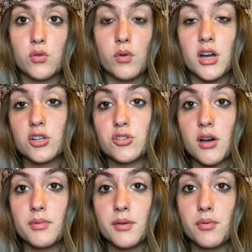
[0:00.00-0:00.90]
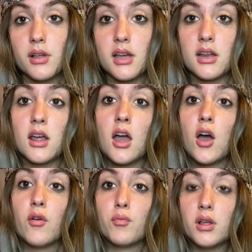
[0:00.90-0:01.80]
wear draw people in.
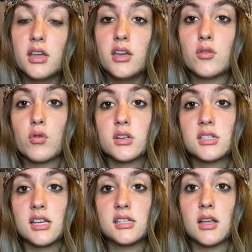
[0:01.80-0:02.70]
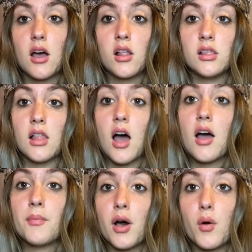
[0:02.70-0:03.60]
Really, yours is a lot
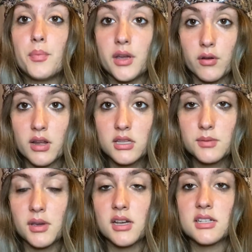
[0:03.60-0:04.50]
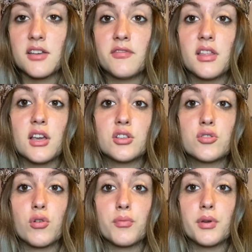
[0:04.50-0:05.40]
about appearance, because I feel like
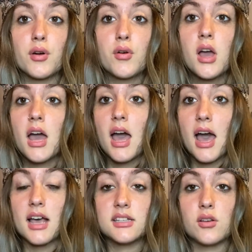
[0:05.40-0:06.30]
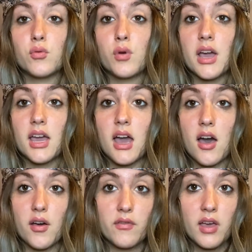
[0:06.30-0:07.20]
Scorpio has a way
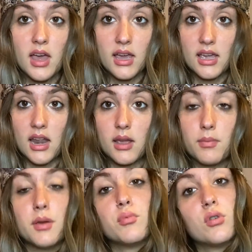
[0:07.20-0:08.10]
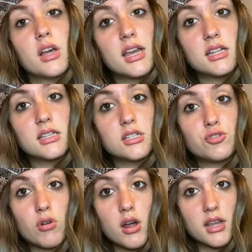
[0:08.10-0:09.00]
of getting people in,
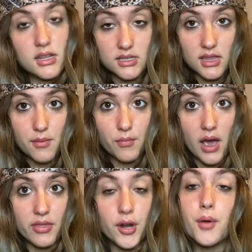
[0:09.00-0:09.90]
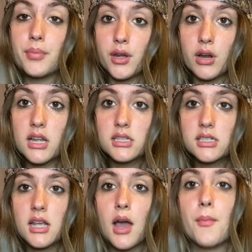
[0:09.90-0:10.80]
drawn into them by their
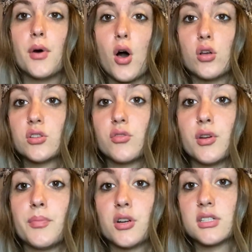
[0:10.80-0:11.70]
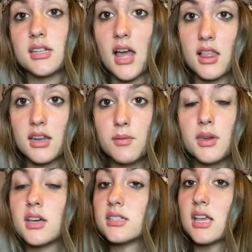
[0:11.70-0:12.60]
appearance, but also their personality,
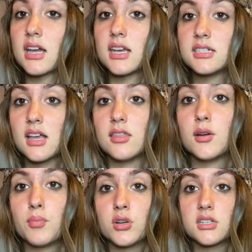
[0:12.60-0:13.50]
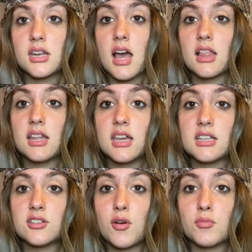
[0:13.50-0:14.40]
because like I said, their personality
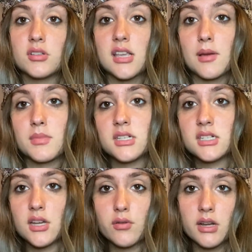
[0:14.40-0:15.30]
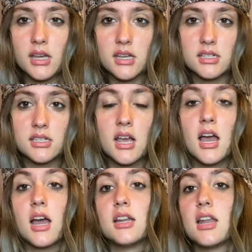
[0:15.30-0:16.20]
is almost like mysterious.
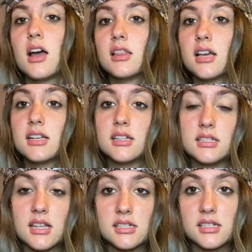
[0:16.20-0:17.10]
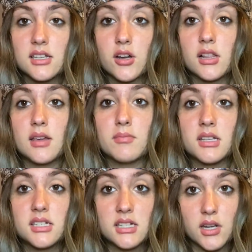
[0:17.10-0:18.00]
Not like necessarily
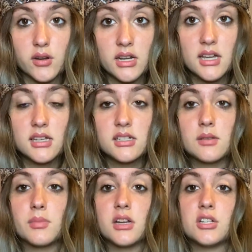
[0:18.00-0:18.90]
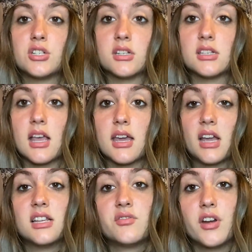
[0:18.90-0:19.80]
mysterious, but it's just like,
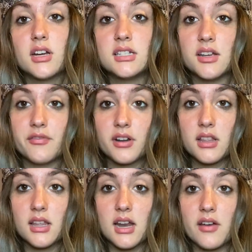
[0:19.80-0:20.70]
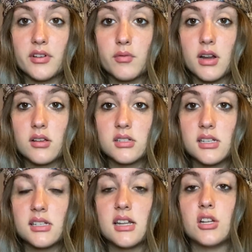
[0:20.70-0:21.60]
it's very different than everyone
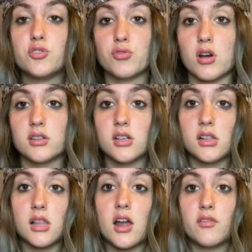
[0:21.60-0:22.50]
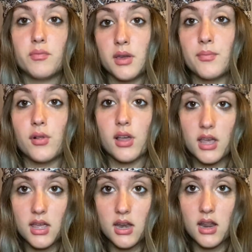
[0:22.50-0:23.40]
else's, and it draws a lot of people
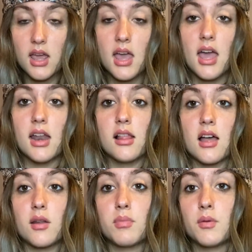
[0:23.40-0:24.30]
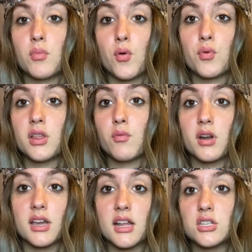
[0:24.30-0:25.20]
in, and a lot of people really want
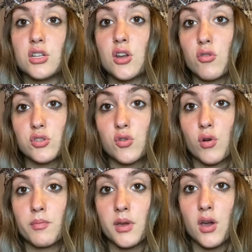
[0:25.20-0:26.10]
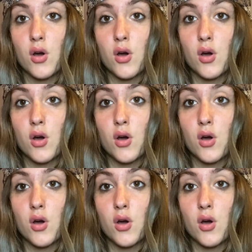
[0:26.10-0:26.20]
to get to know Scorpio